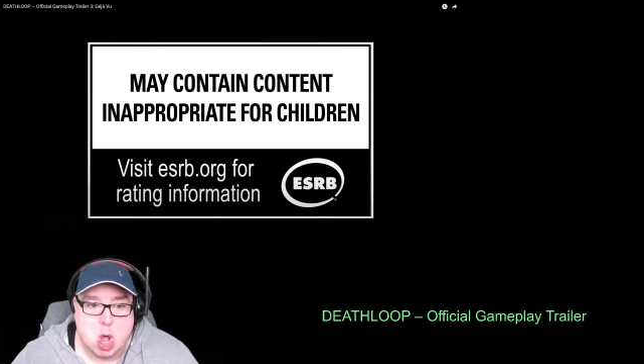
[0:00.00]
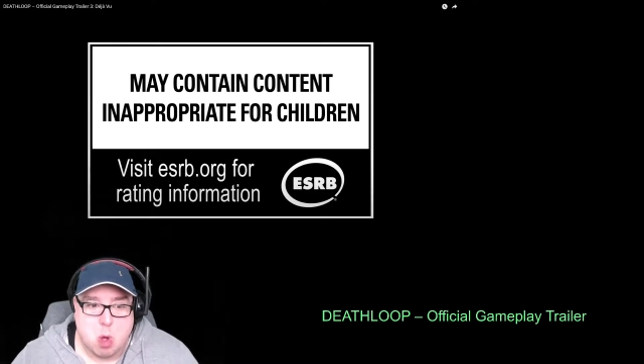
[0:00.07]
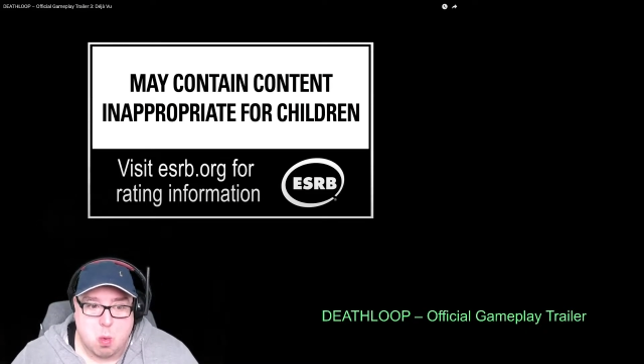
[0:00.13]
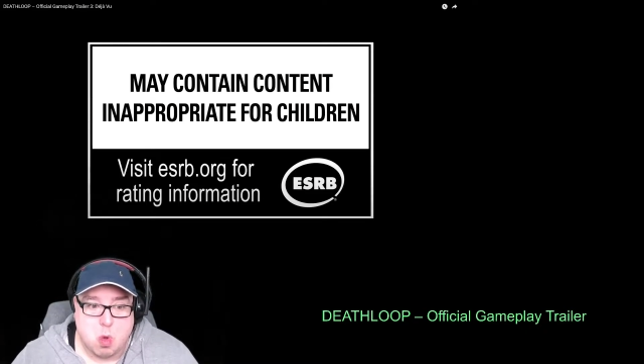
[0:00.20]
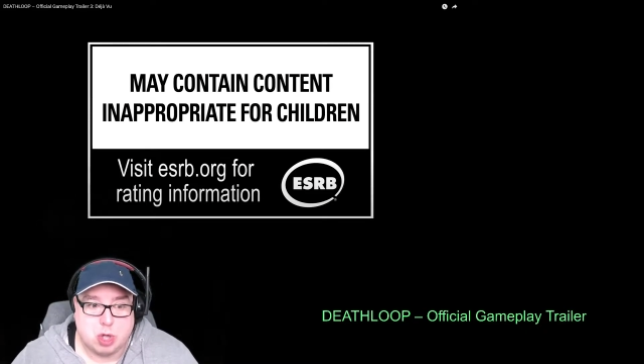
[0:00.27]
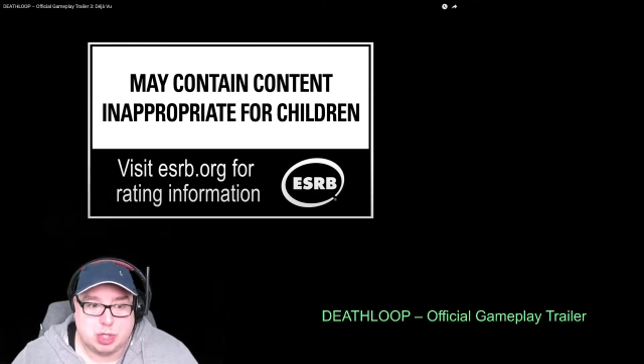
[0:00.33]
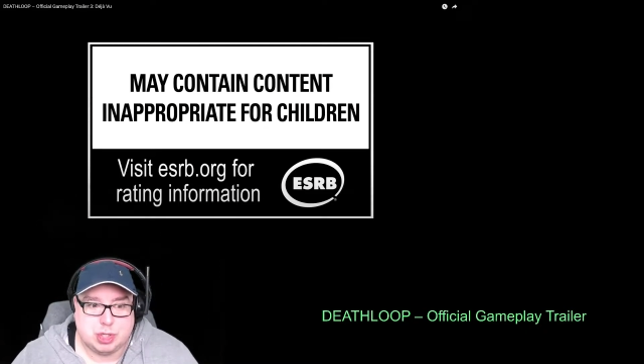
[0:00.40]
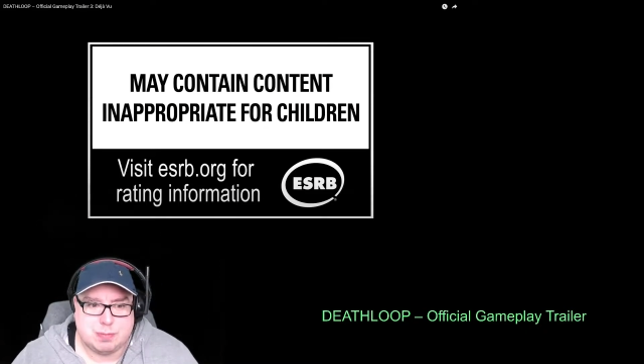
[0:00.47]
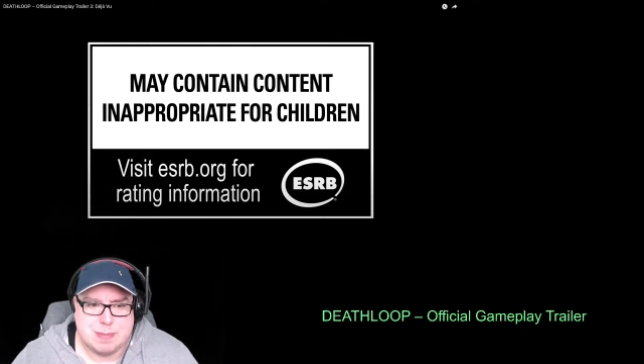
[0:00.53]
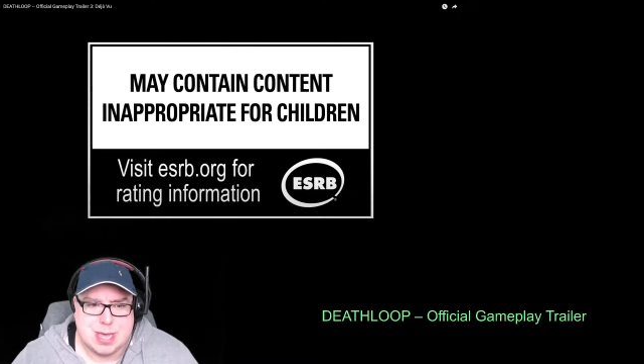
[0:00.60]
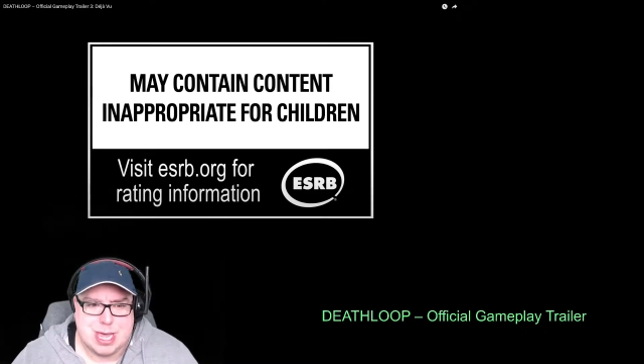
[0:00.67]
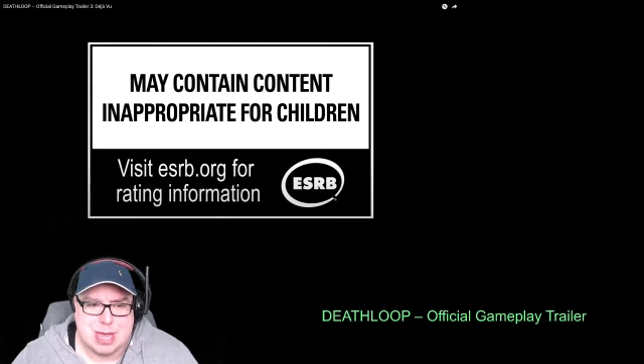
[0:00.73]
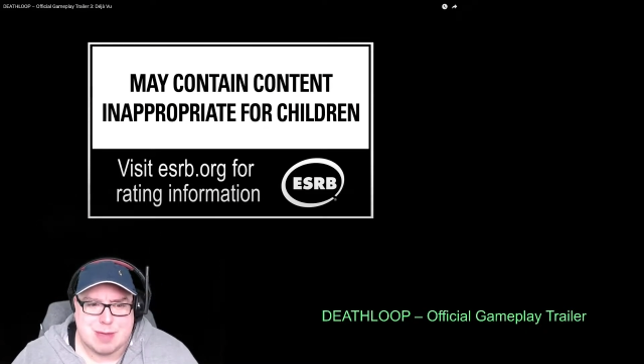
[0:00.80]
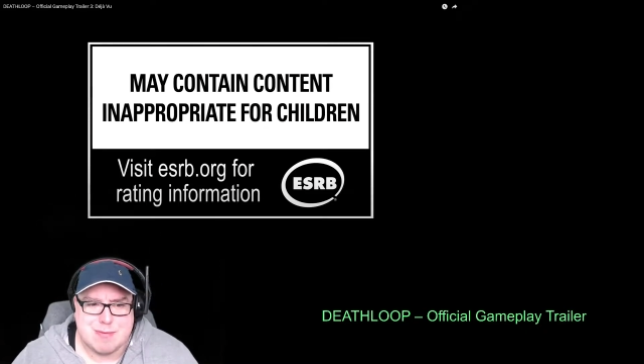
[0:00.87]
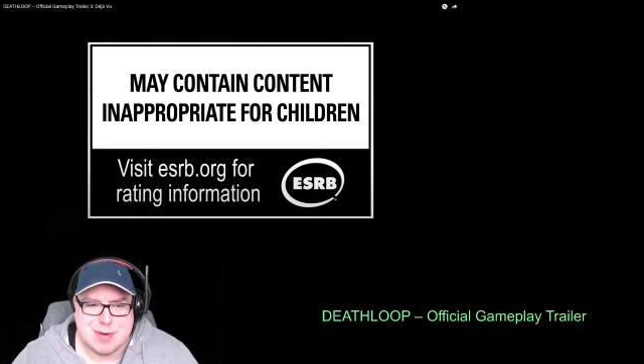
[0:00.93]
watch
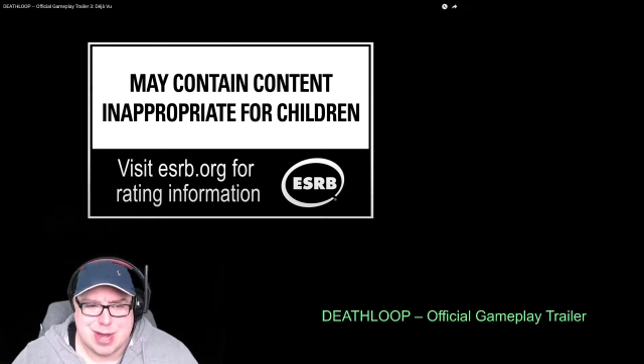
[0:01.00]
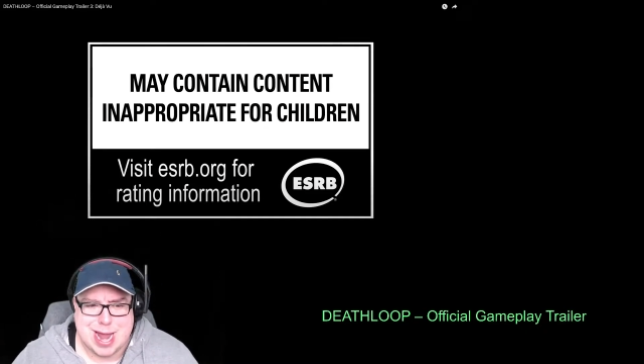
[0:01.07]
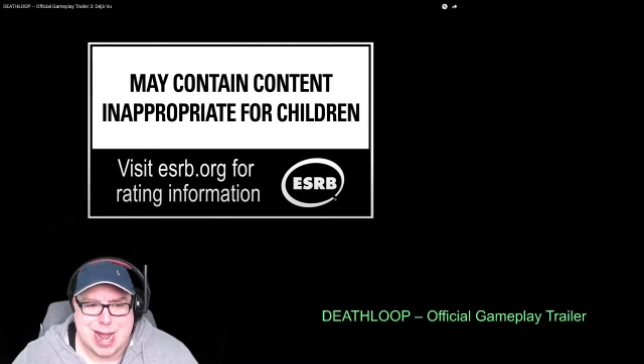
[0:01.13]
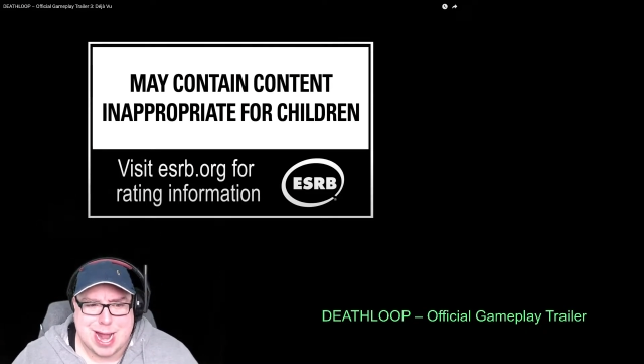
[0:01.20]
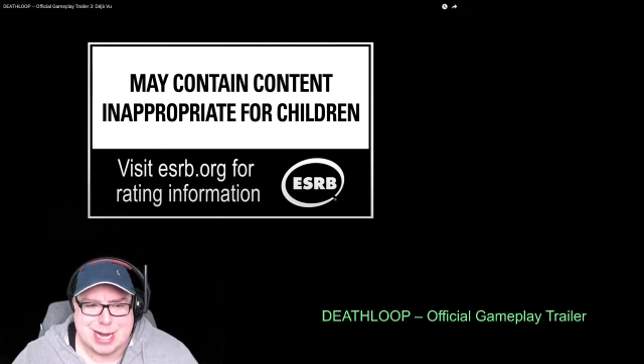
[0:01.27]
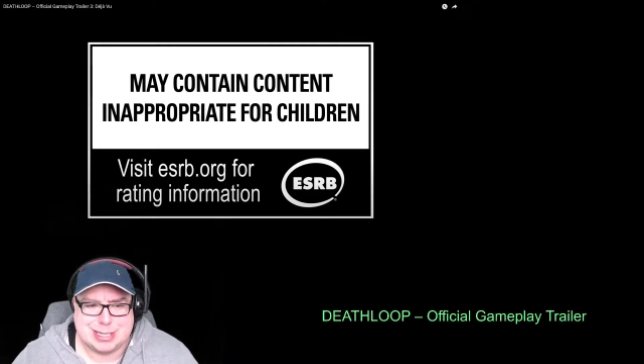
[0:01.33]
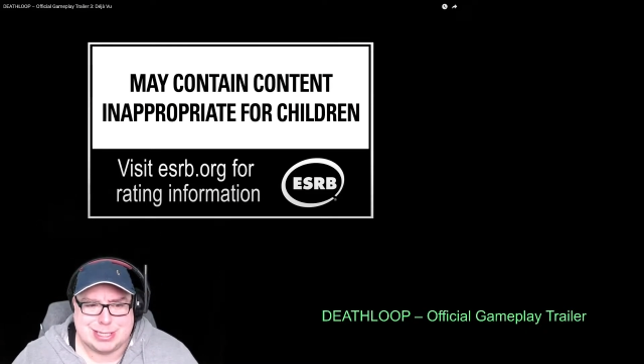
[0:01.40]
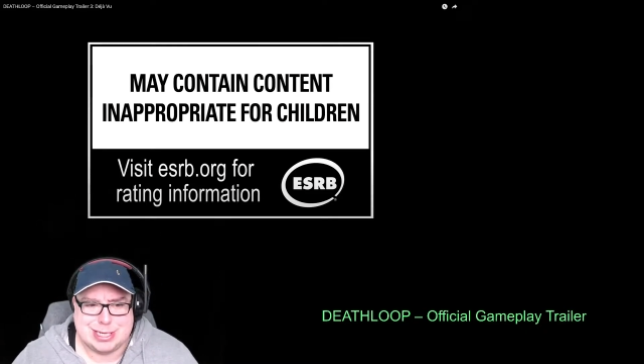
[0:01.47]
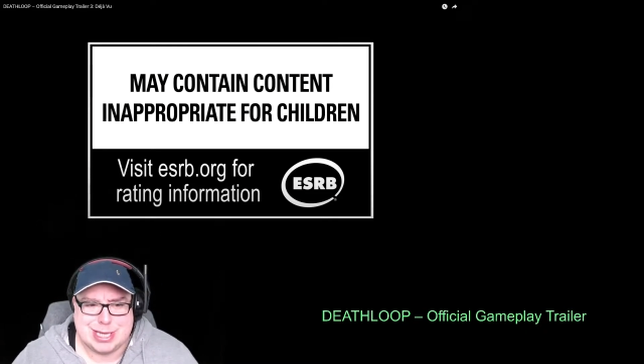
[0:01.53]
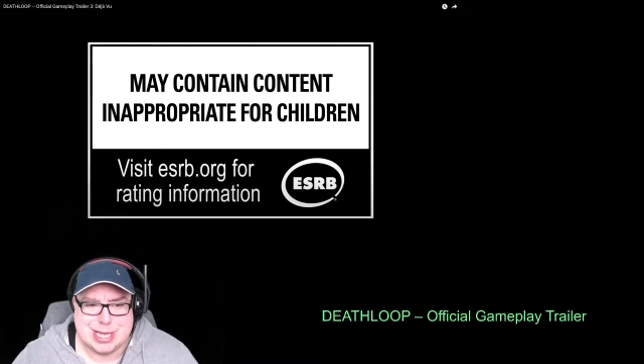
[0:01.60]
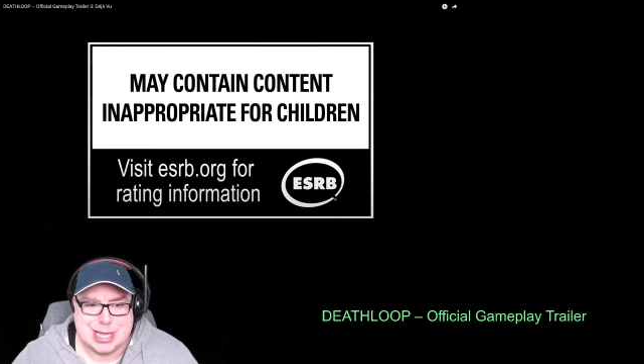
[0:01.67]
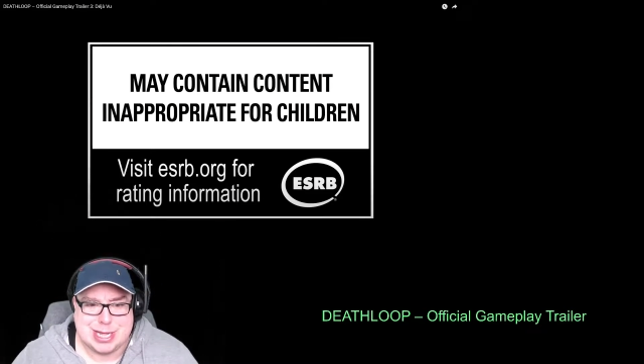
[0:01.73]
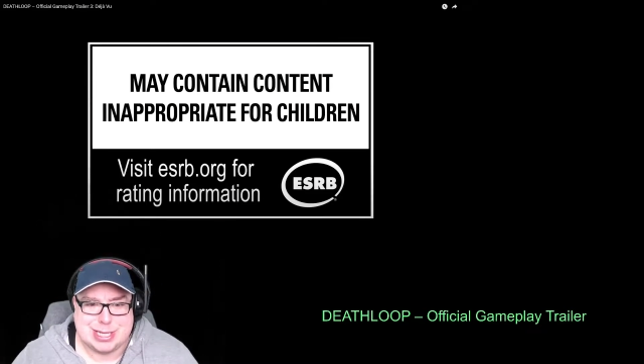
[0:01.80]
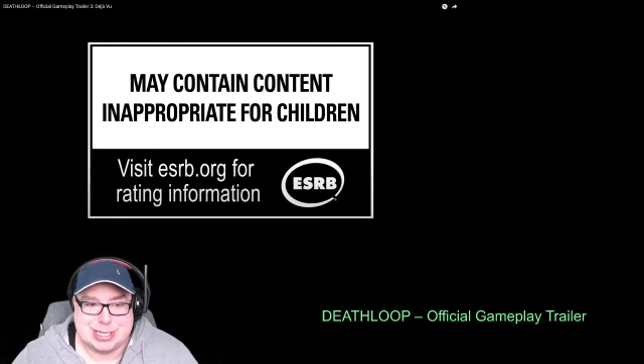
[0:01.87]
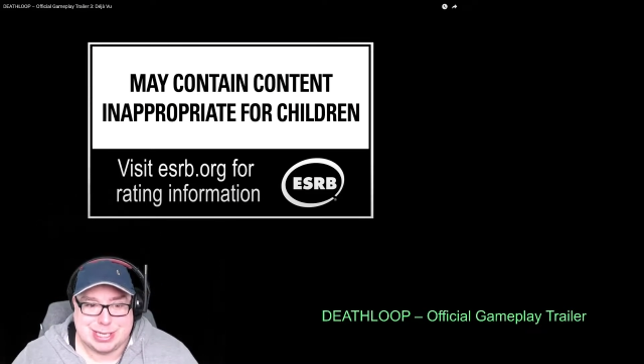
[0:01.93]
me react
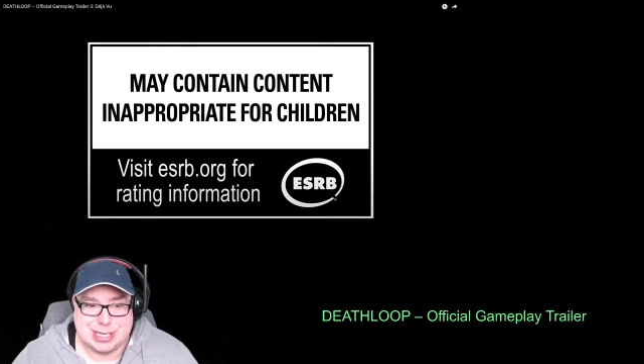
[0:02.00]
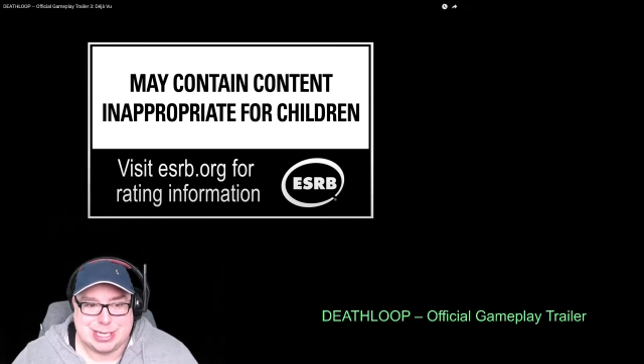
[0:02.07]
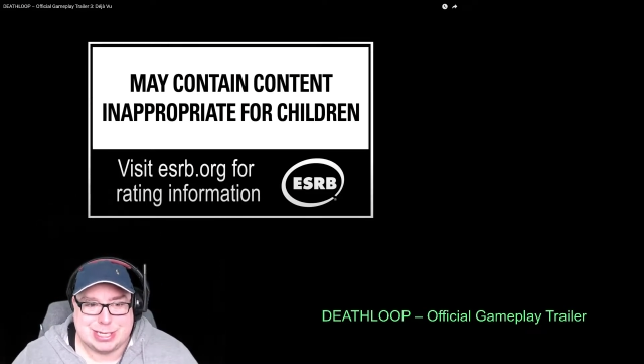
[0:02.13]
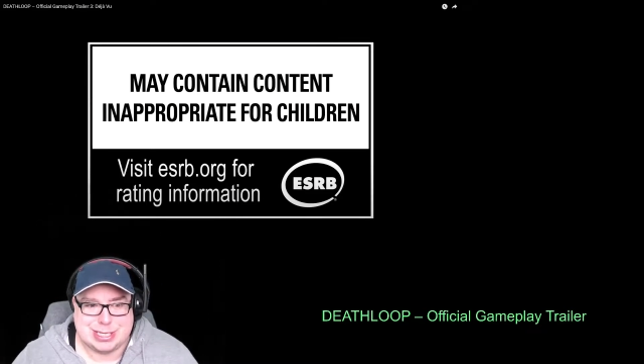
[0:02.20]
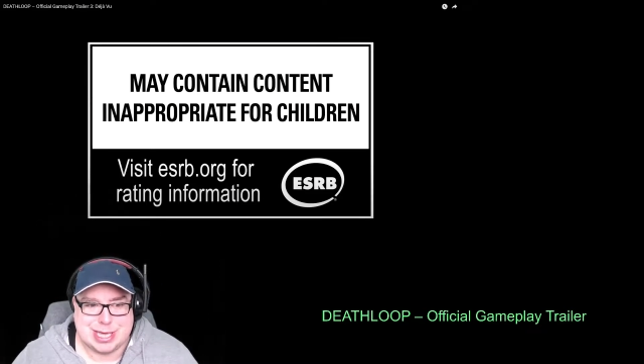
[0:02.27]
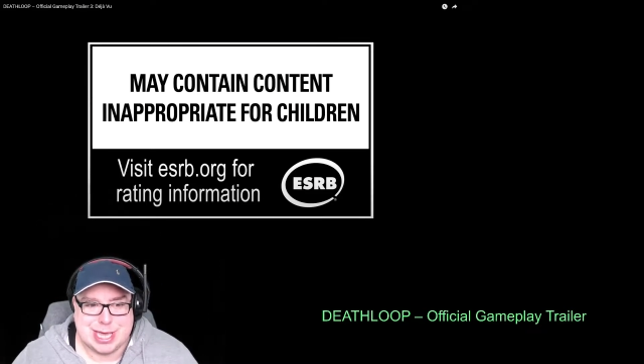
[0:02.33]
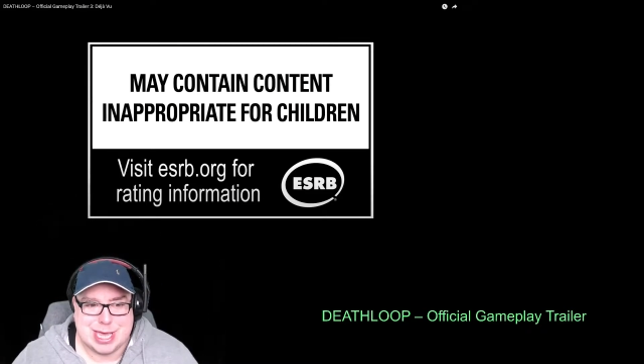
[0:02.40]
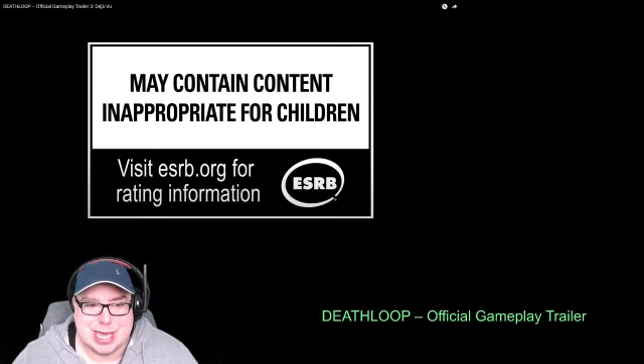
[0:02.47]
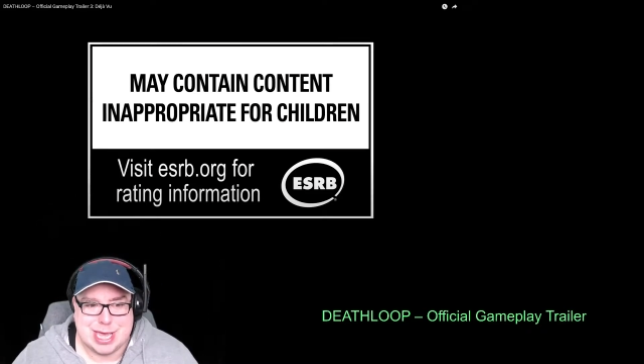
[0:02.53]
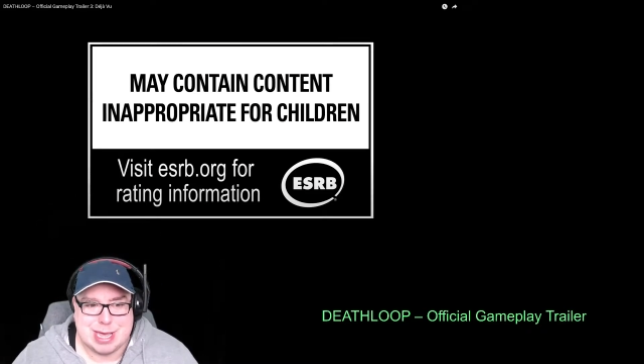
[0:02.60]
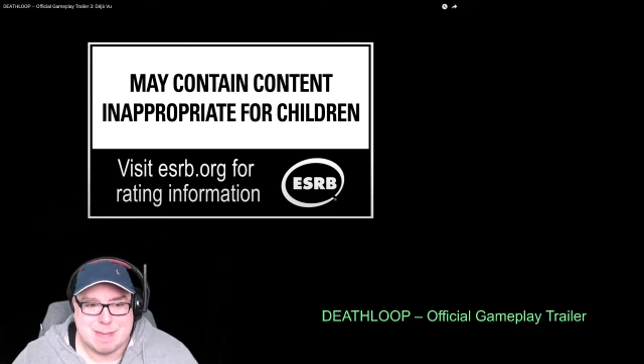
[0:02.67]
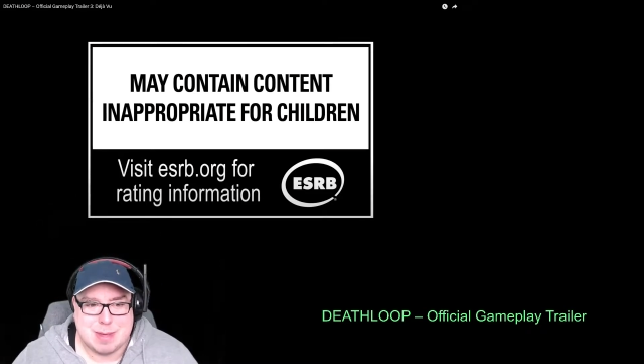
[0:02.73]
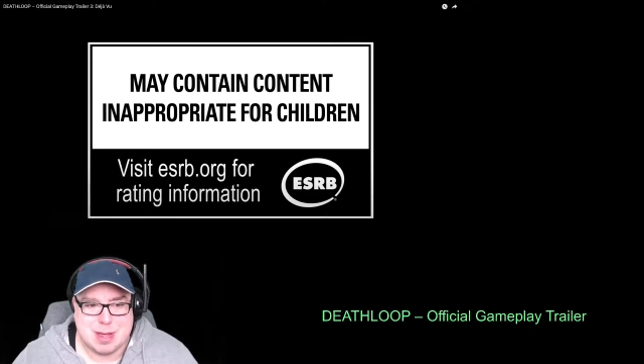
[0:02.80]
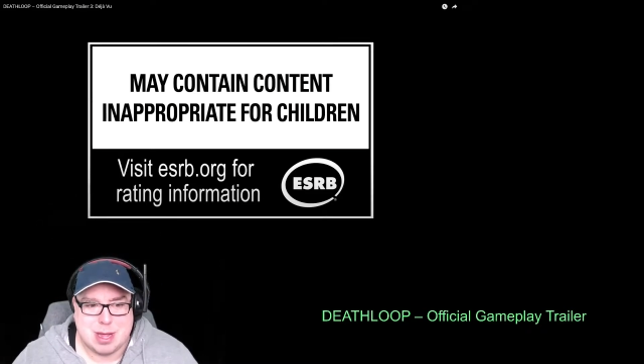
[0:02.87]
to this game.